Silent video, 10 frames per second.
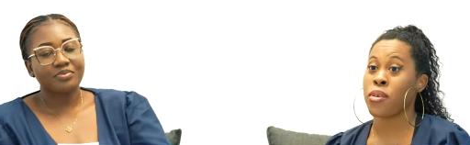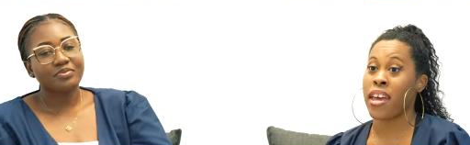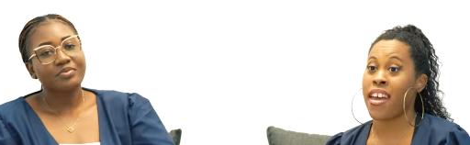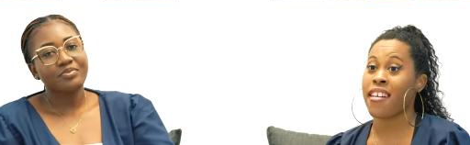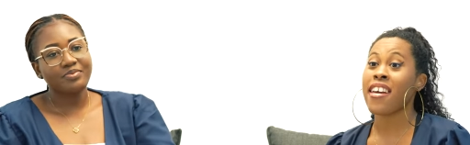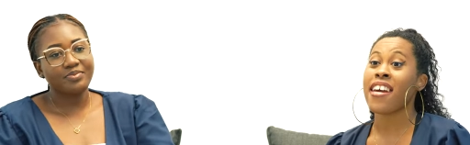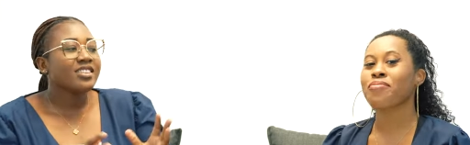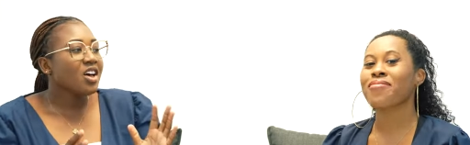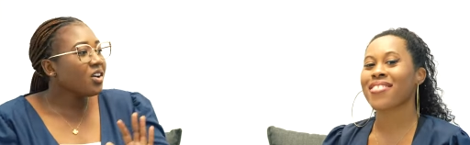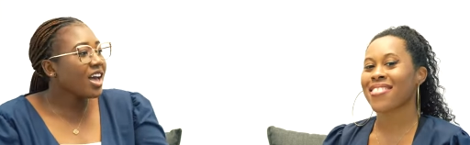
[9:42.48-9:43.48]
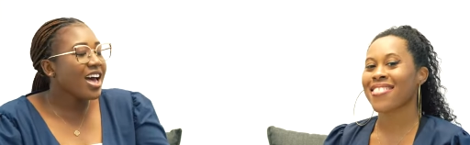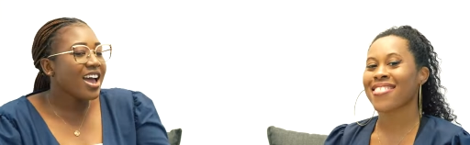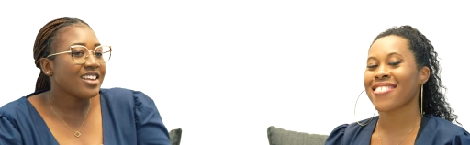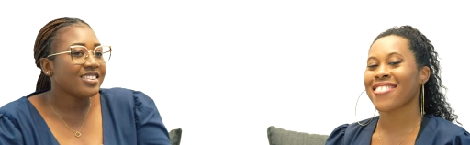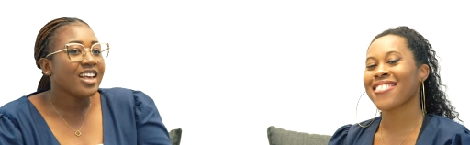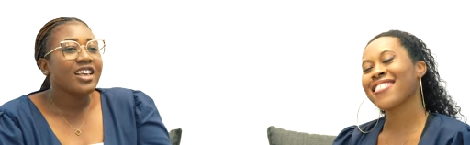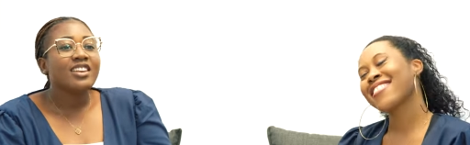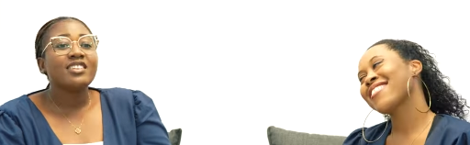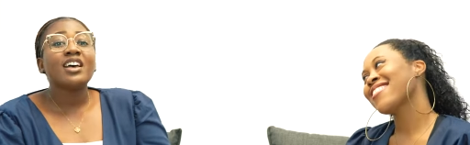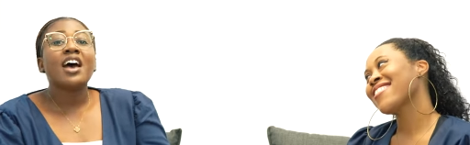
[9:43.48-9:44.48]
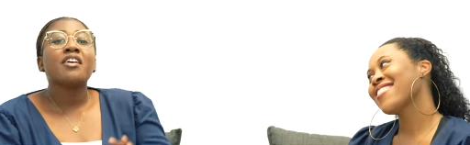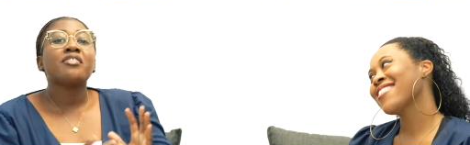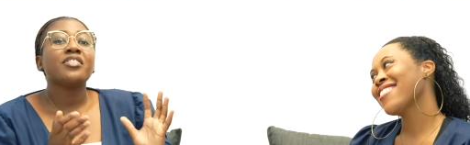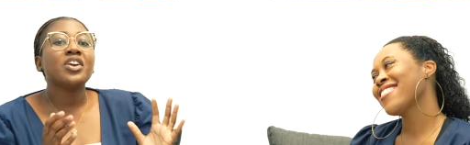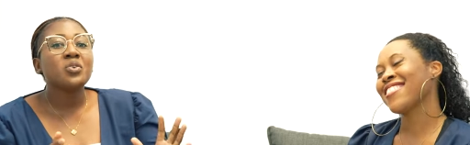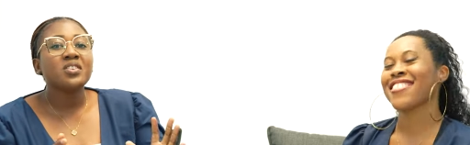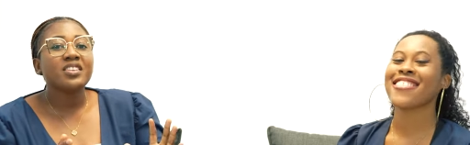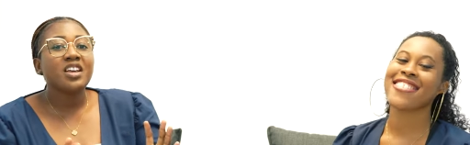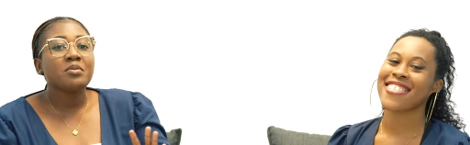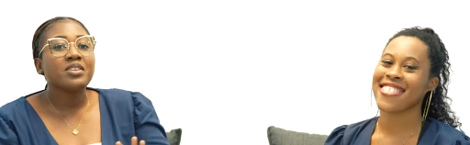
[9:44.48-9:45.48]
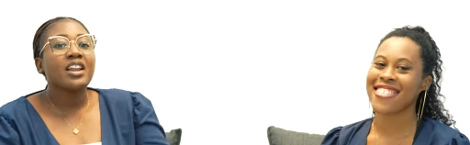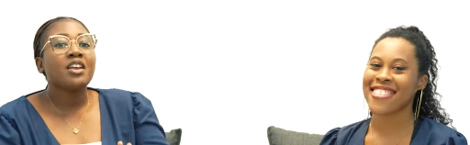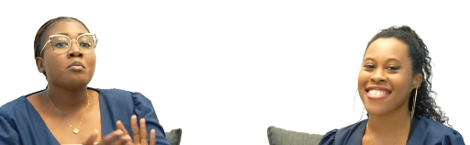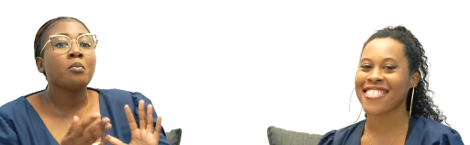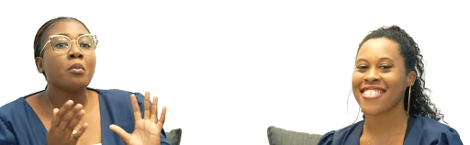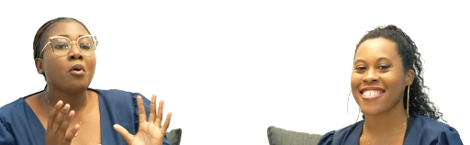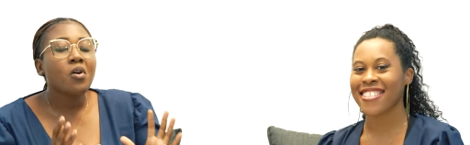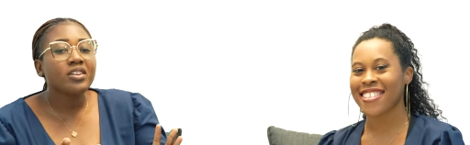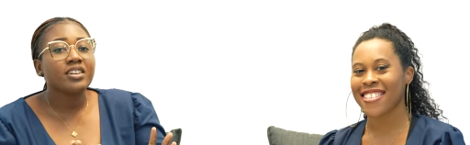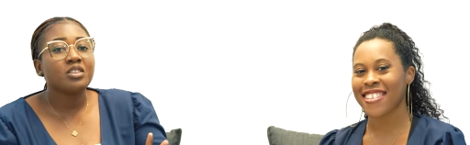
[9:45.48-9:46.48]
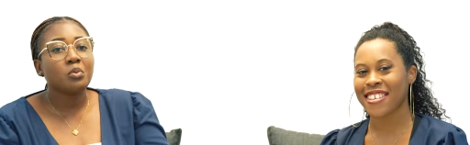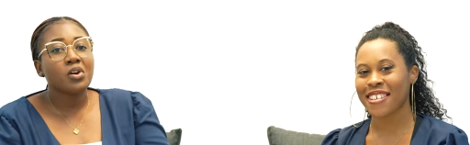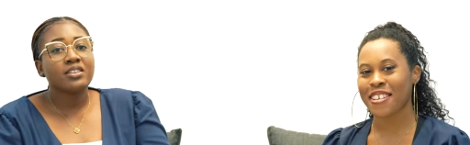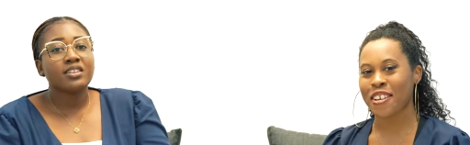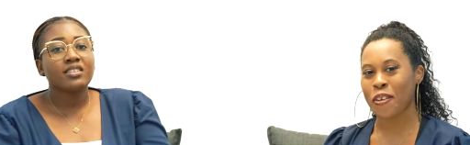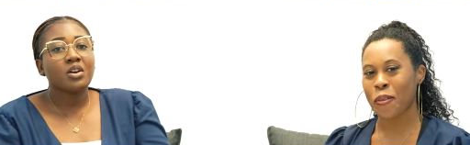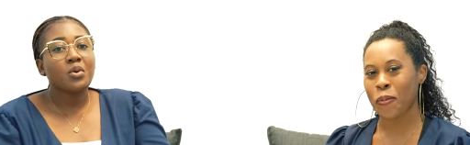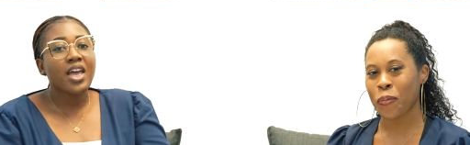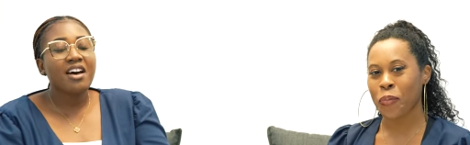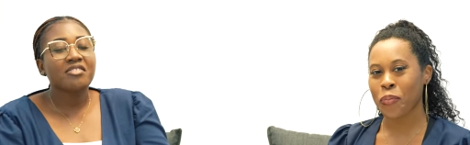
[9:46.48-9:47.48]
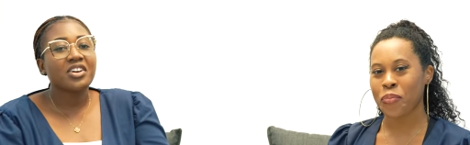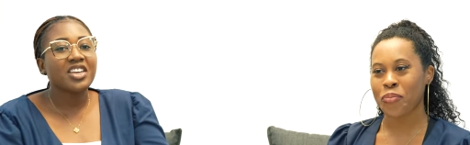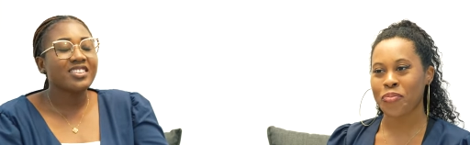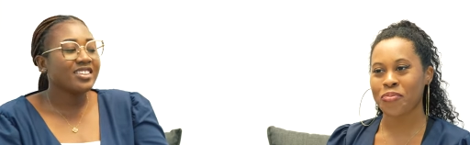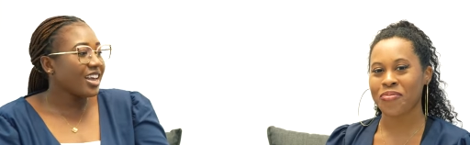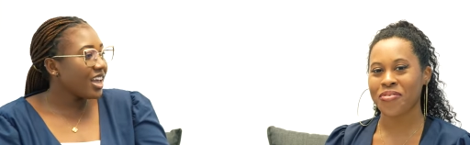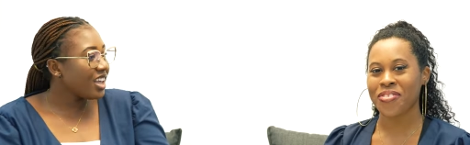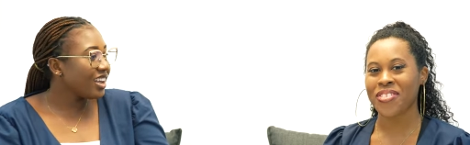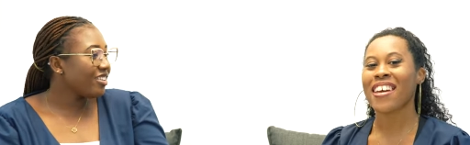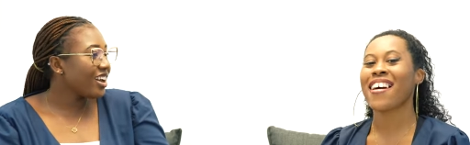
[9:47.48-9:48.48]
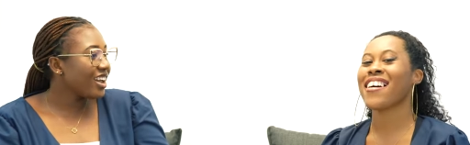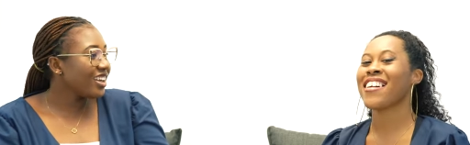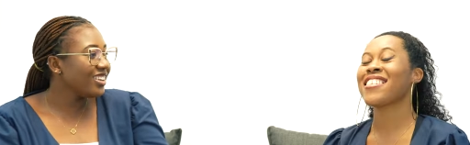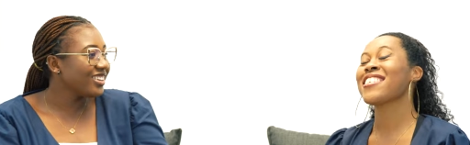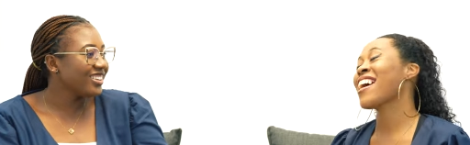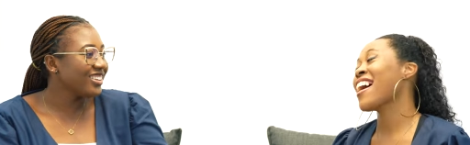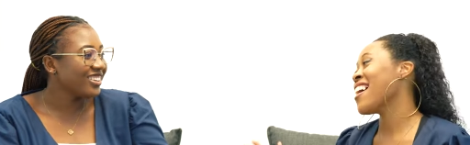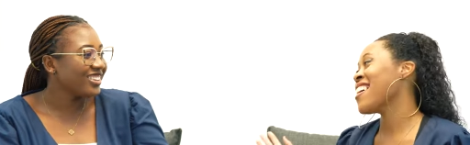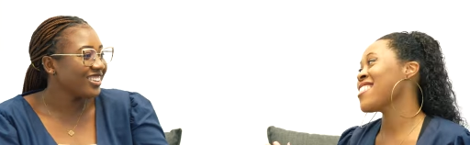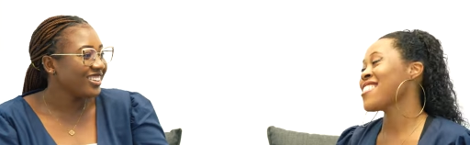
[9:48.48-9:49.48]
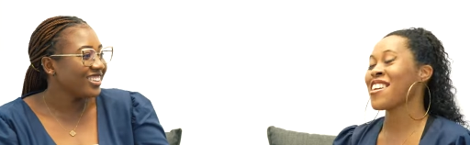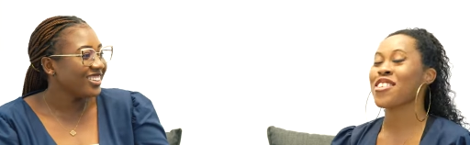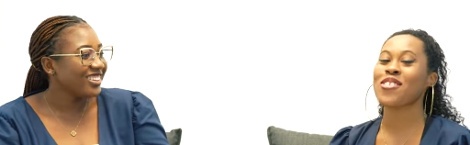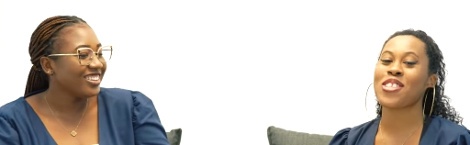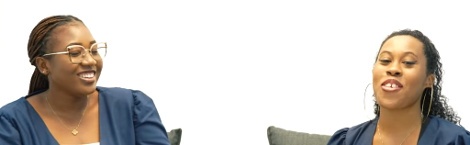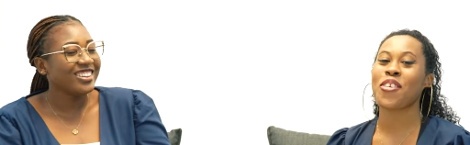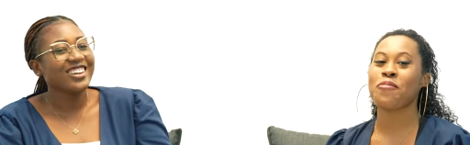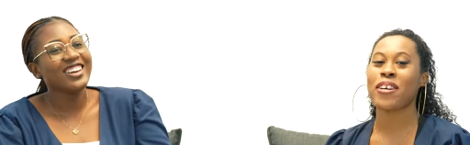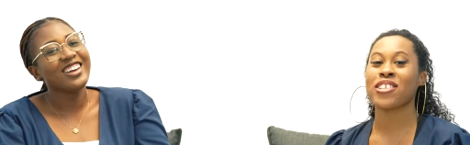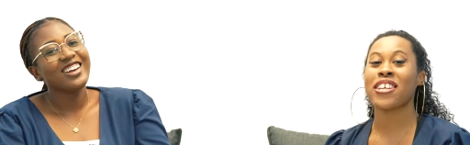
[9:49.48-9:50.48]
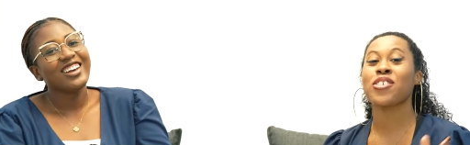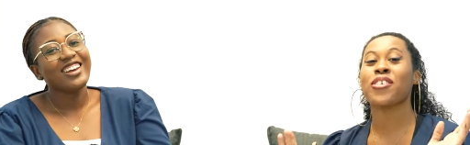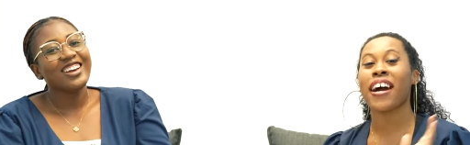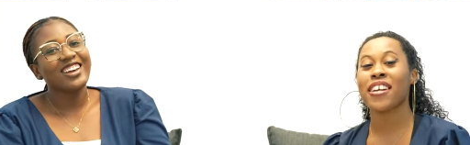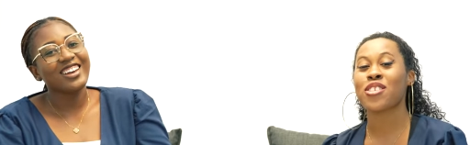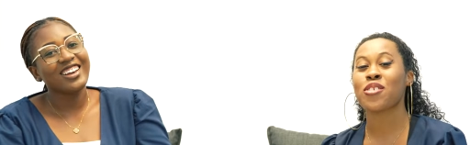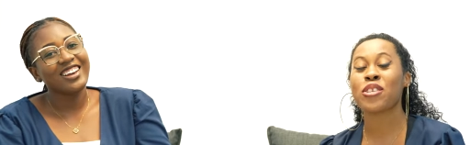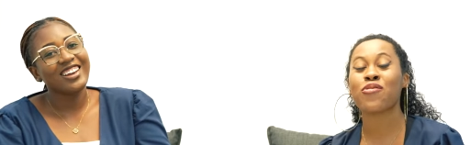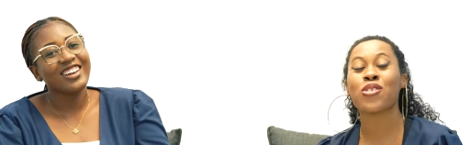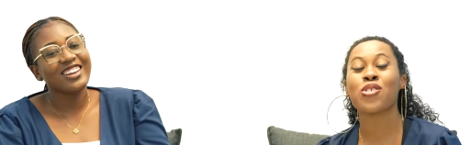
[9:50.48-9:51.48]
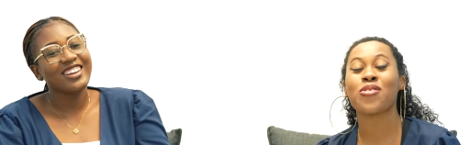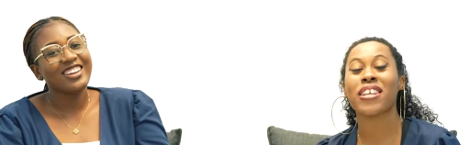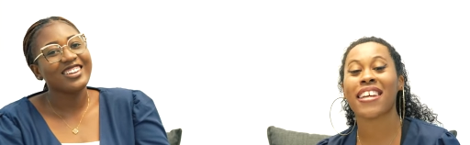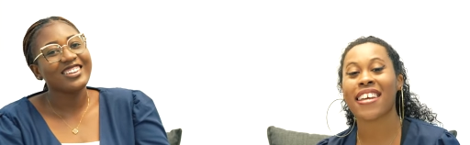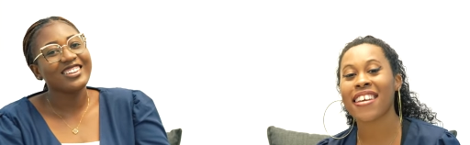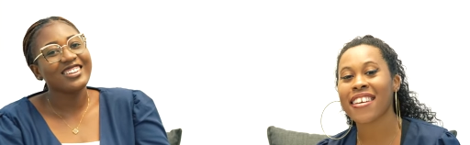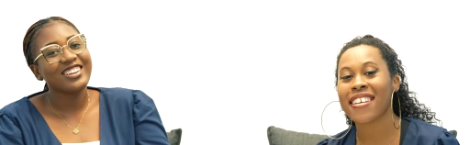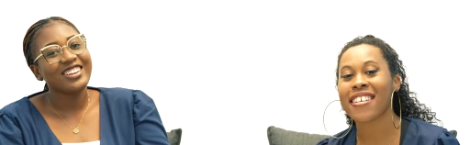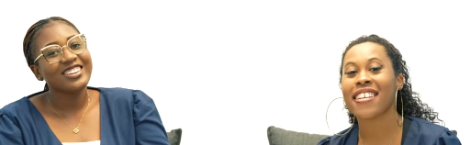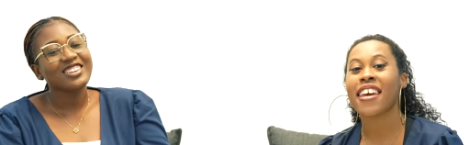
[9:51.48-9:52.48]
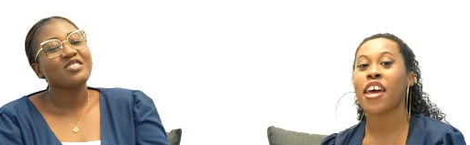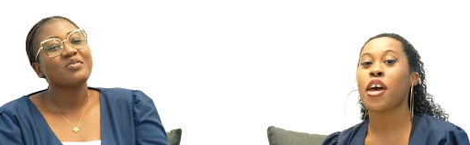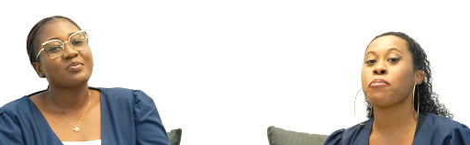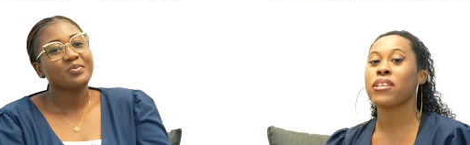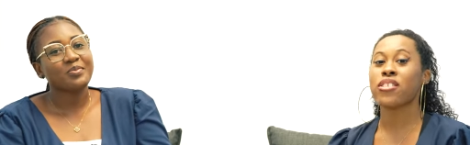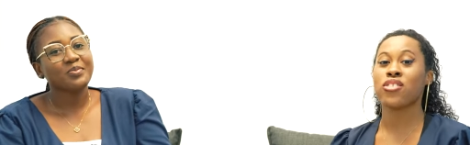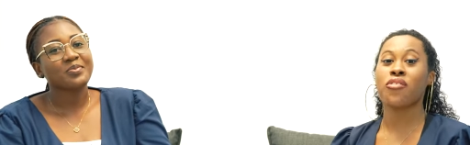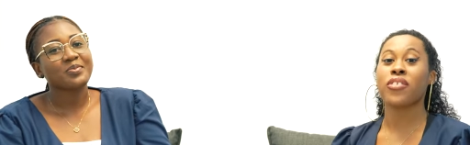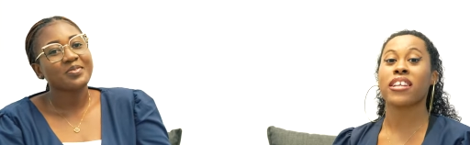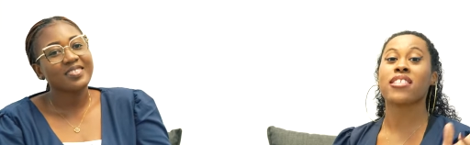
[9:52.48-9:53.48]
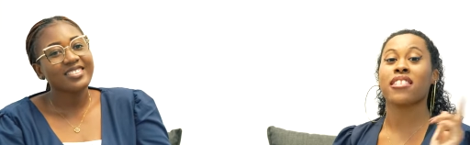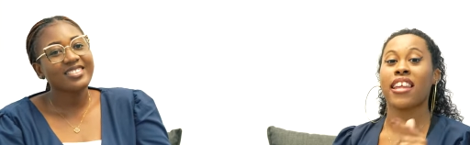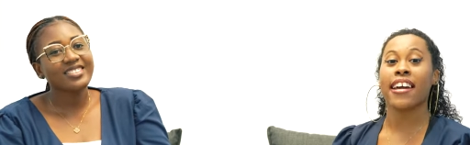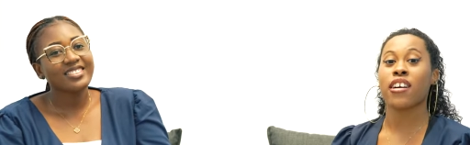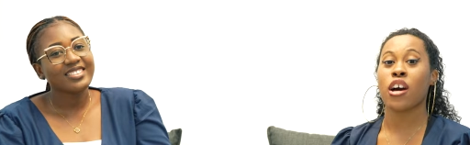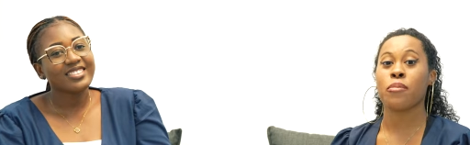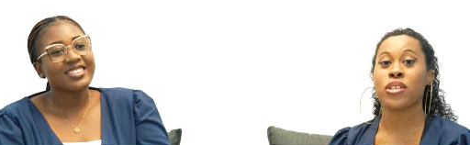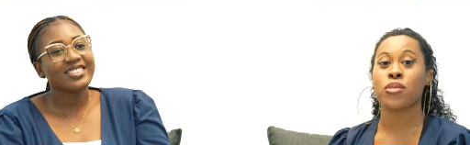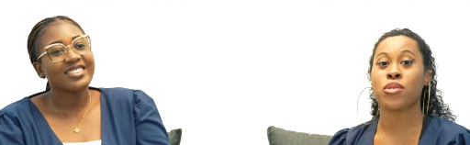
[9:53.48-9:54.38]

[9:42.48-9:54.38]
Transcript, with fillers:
Speaker 1: okay. So guys, these are a few tips and important pointers that we have for you today,
Speaker 2: right? Oh yes, thank you so much. Thank you guys so much for tuning in. And please don't forget to like, comment,